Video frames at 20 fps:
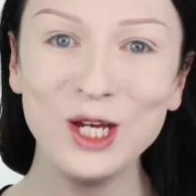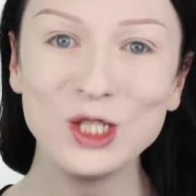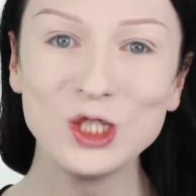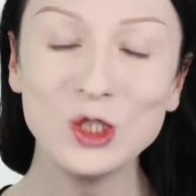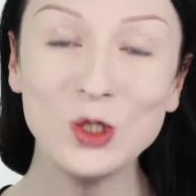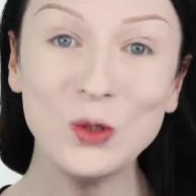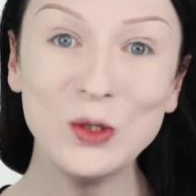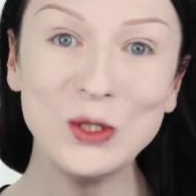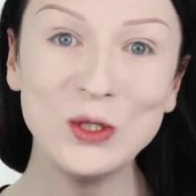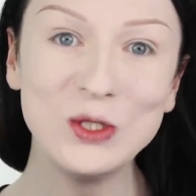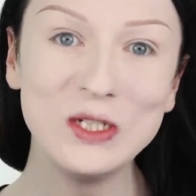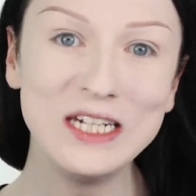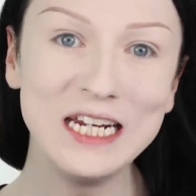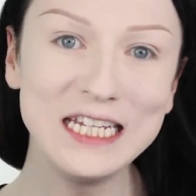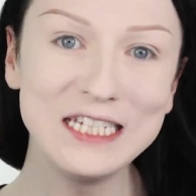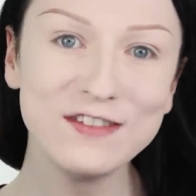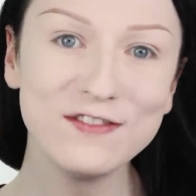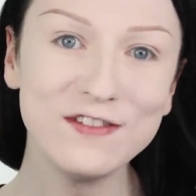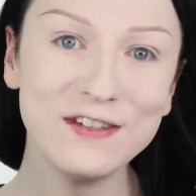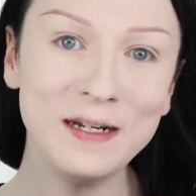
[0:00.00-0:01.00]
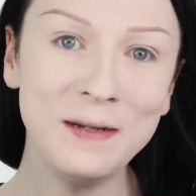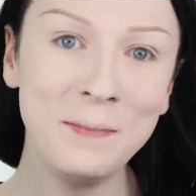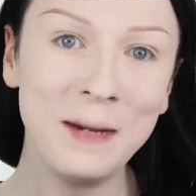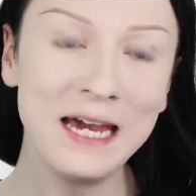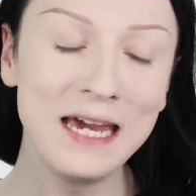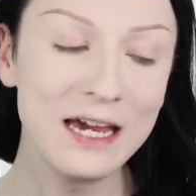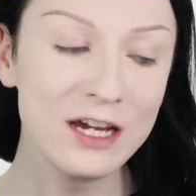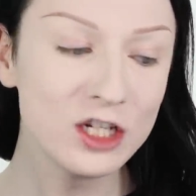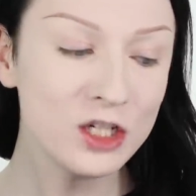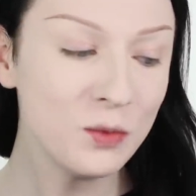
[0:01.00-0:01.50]
So in today's film,
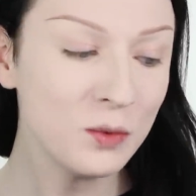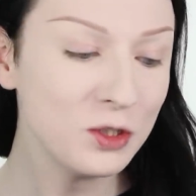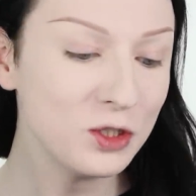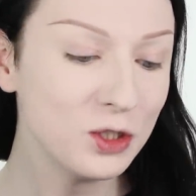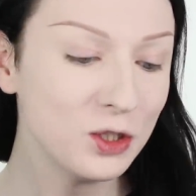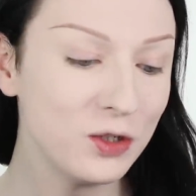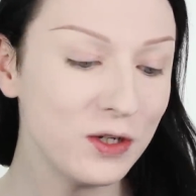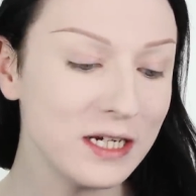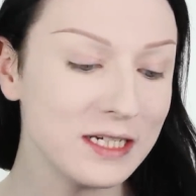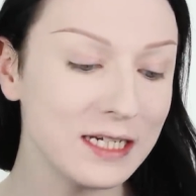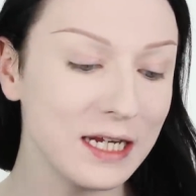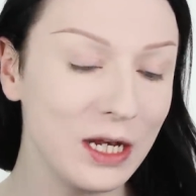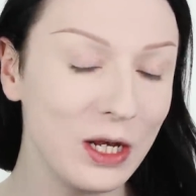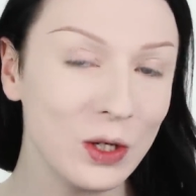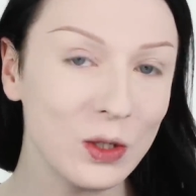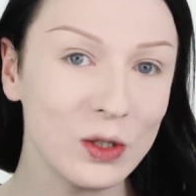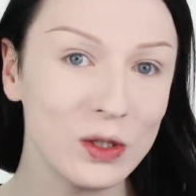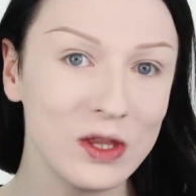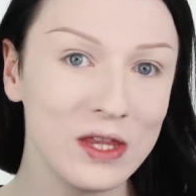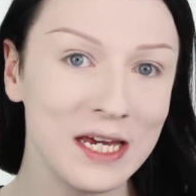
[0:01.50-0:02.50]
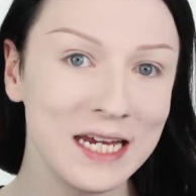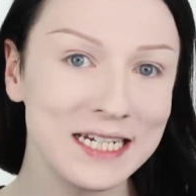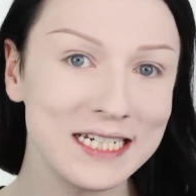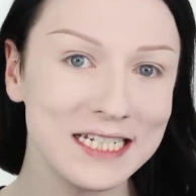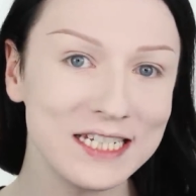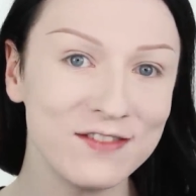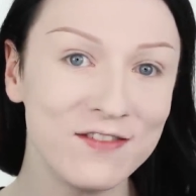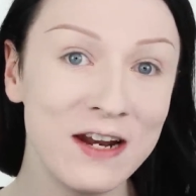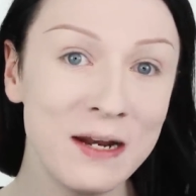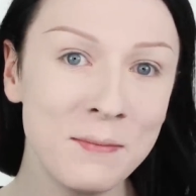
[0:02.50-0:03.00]
I actually want to create a look
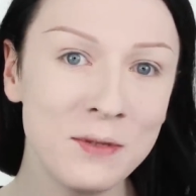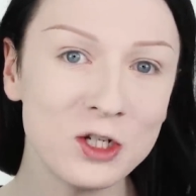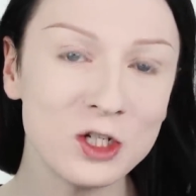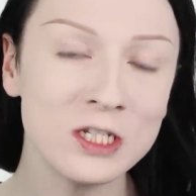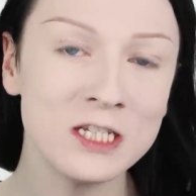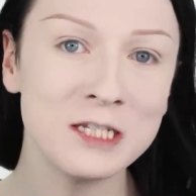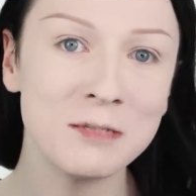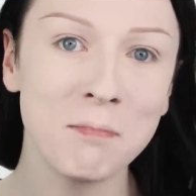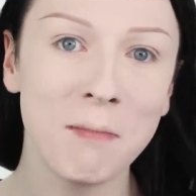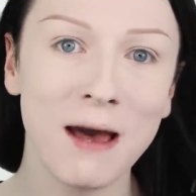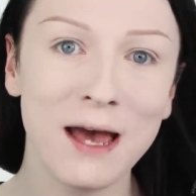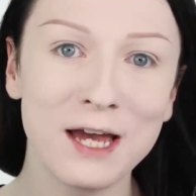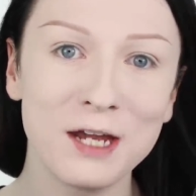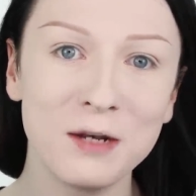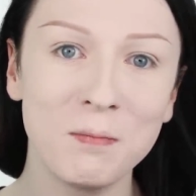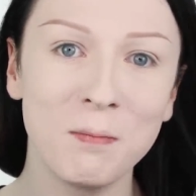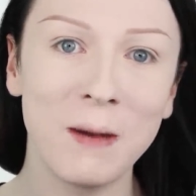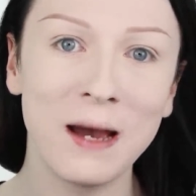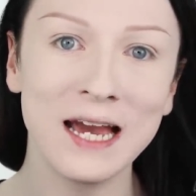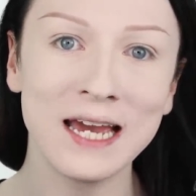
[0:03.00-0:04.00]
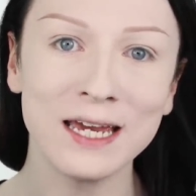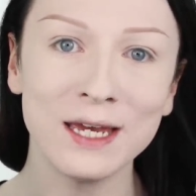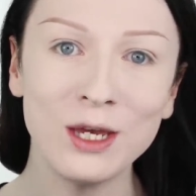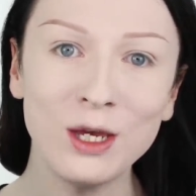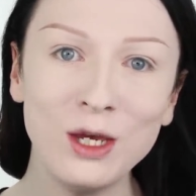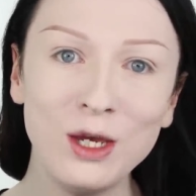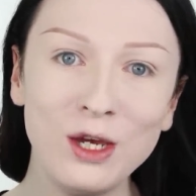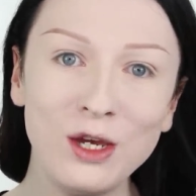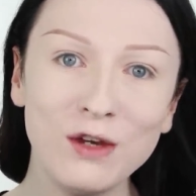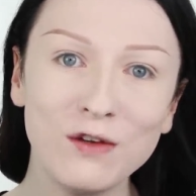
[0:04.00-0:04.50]
that is very much inspired by
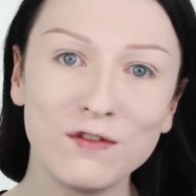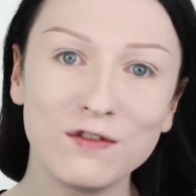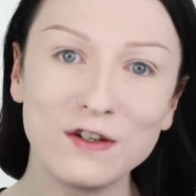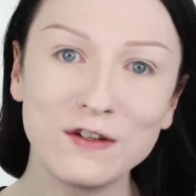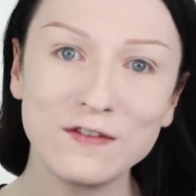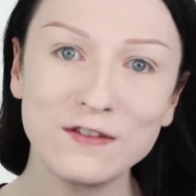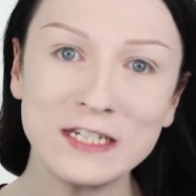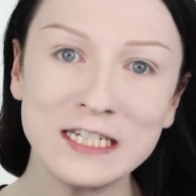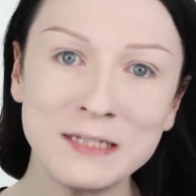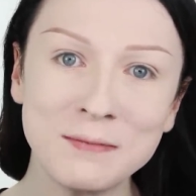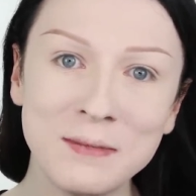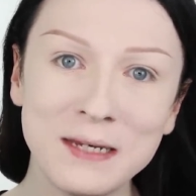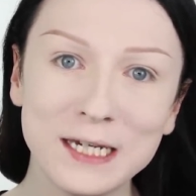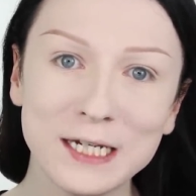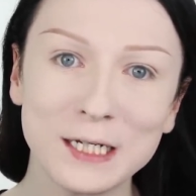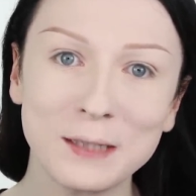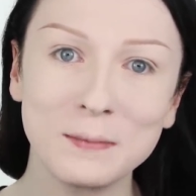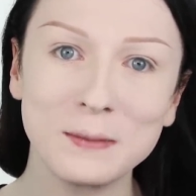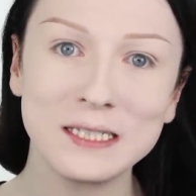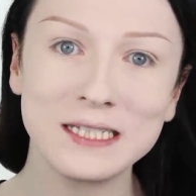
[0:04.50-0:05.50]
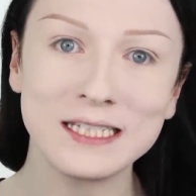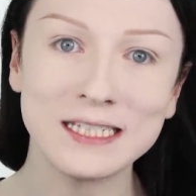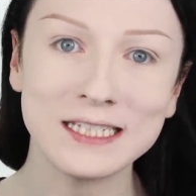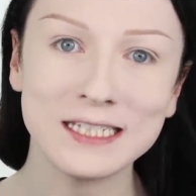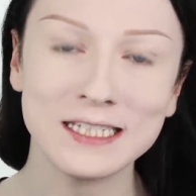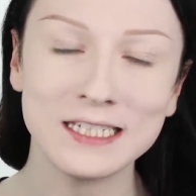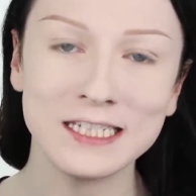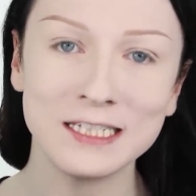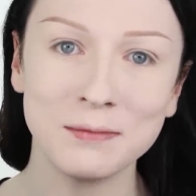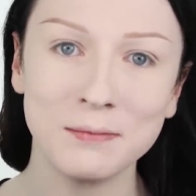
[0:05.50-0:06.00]
50s makeup,
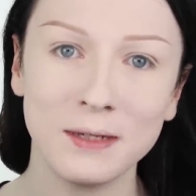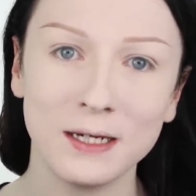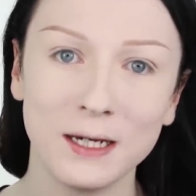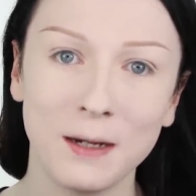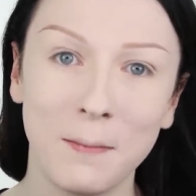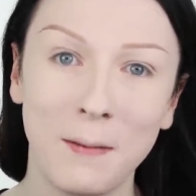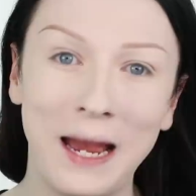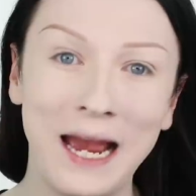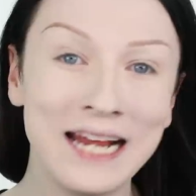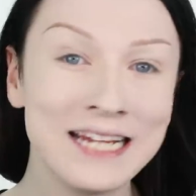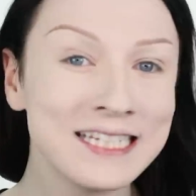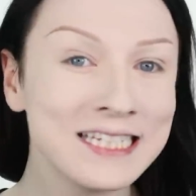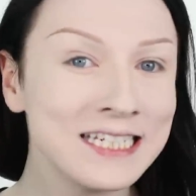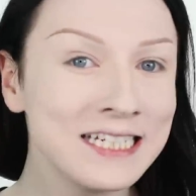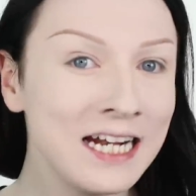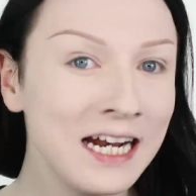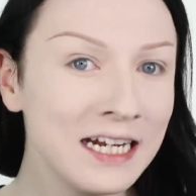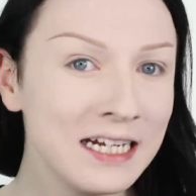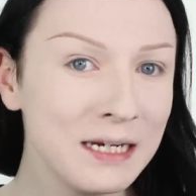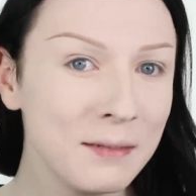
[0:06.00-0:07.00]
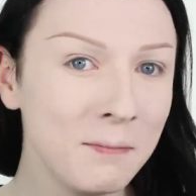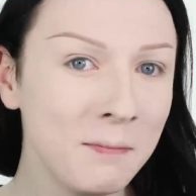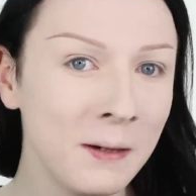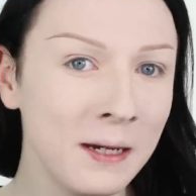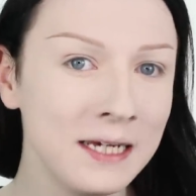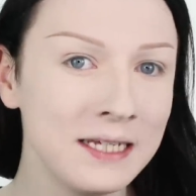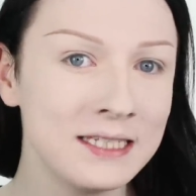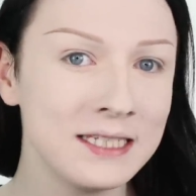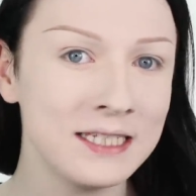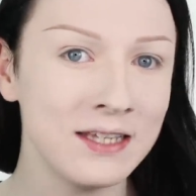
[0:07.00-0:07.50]
60s makeup, and slightly
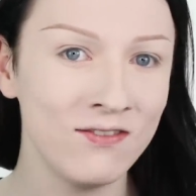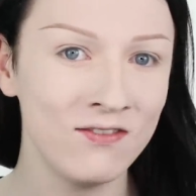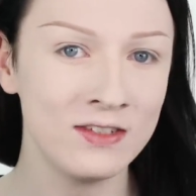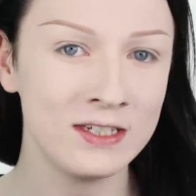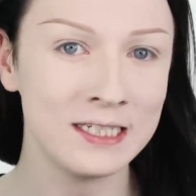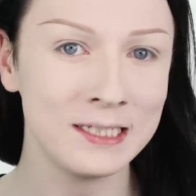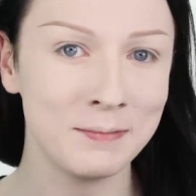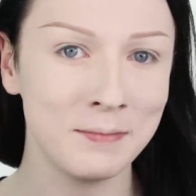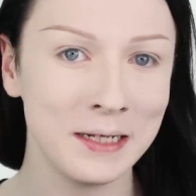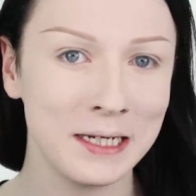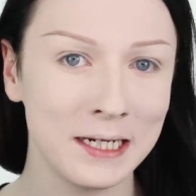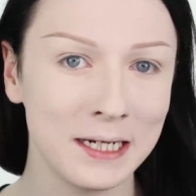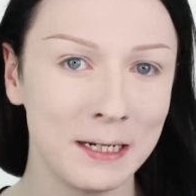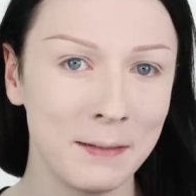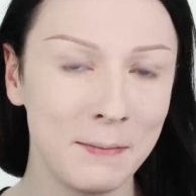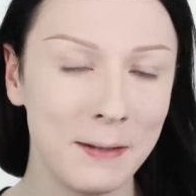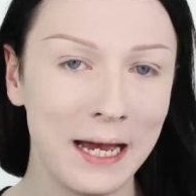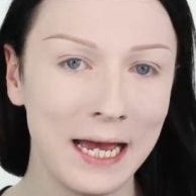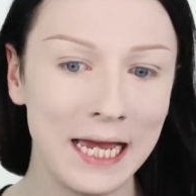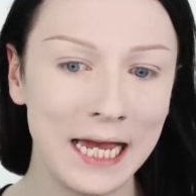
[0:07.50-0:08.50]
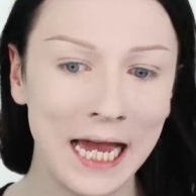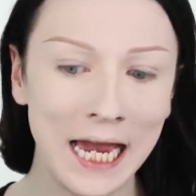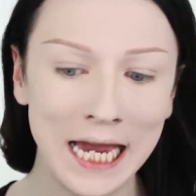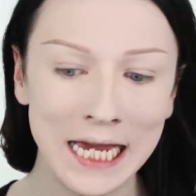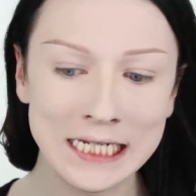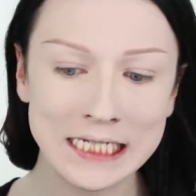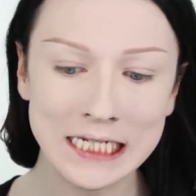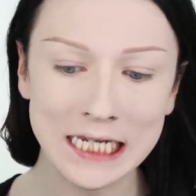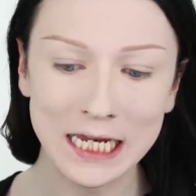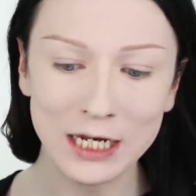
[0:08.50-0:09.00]
by 70s makeup. I
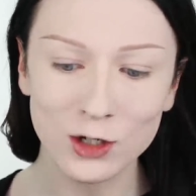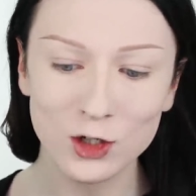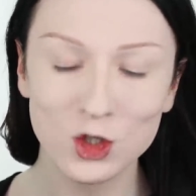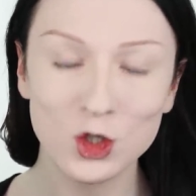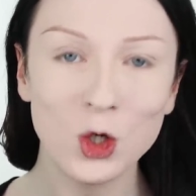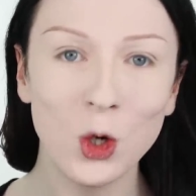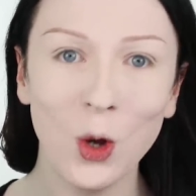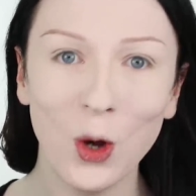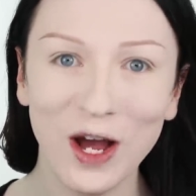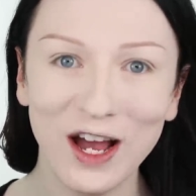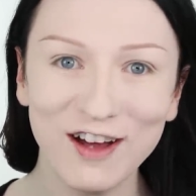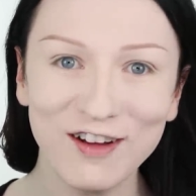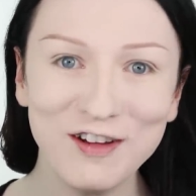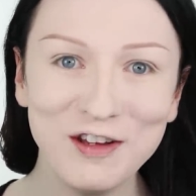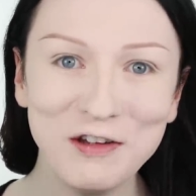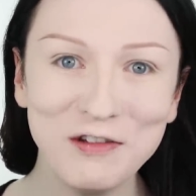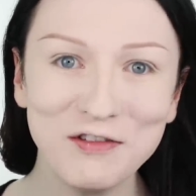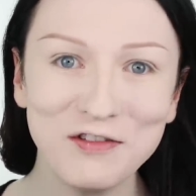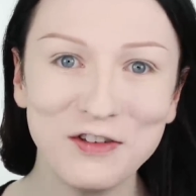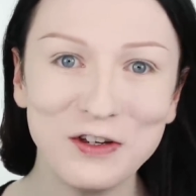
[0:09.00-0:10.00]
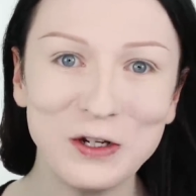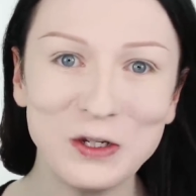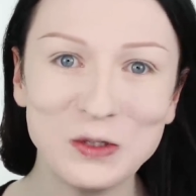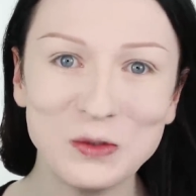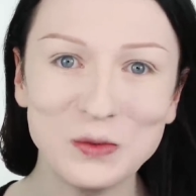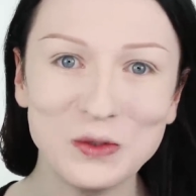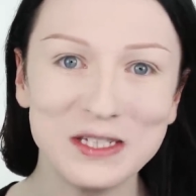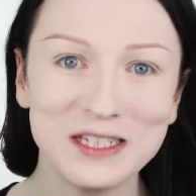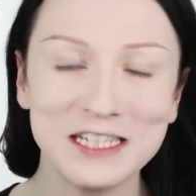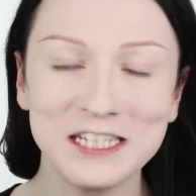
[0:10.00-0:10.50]
had a drawer
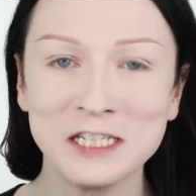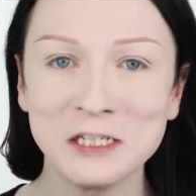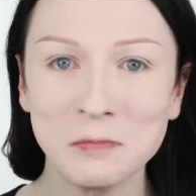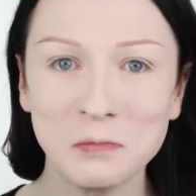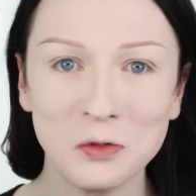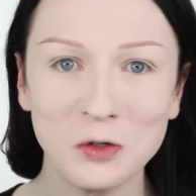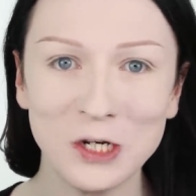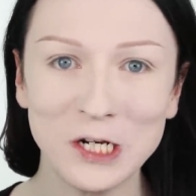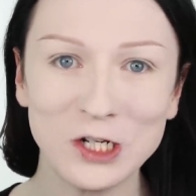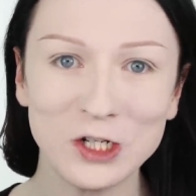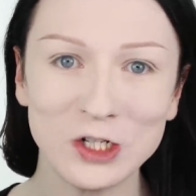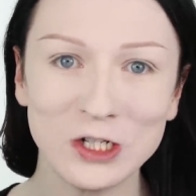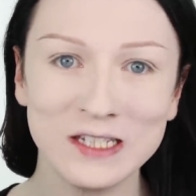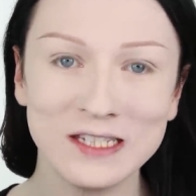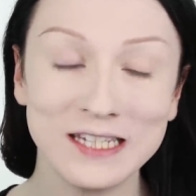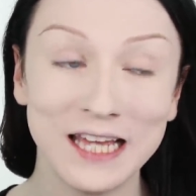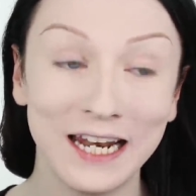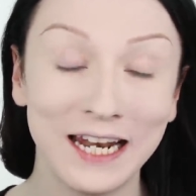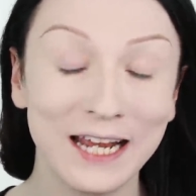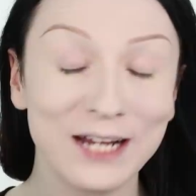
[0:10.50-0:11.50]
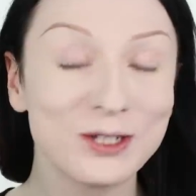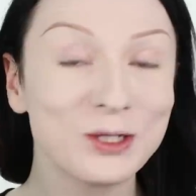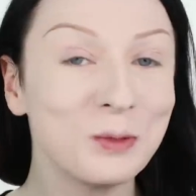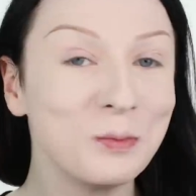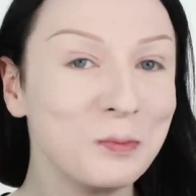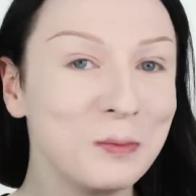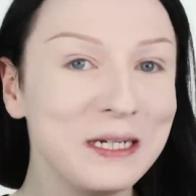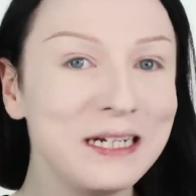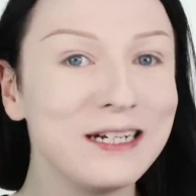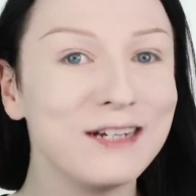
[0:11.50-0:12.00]
filled with inspirations and I had
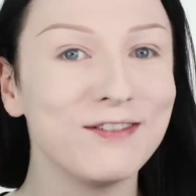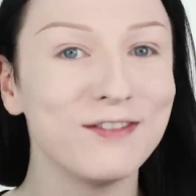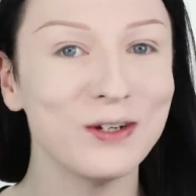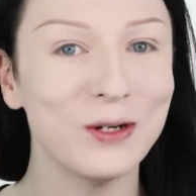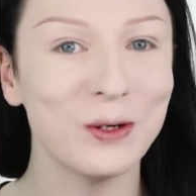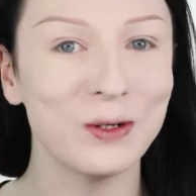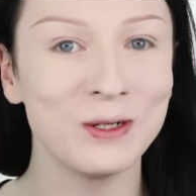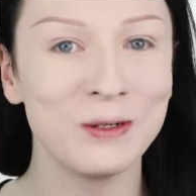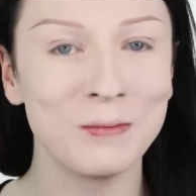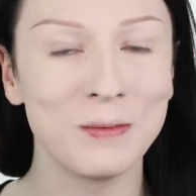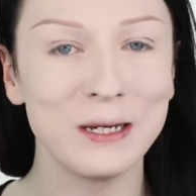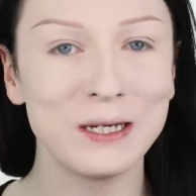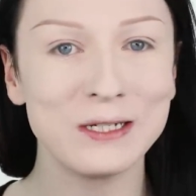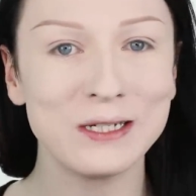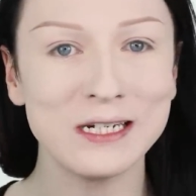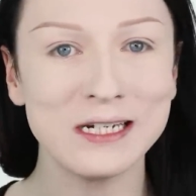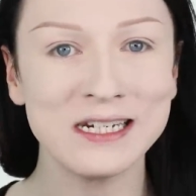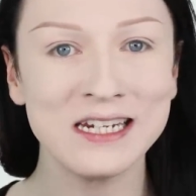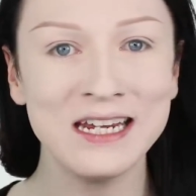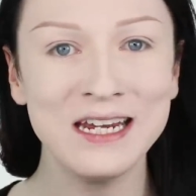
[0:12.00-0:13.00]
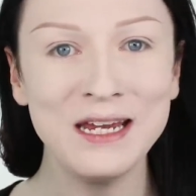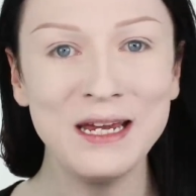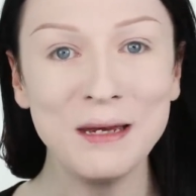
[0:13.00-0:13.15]
completely forgotten about it.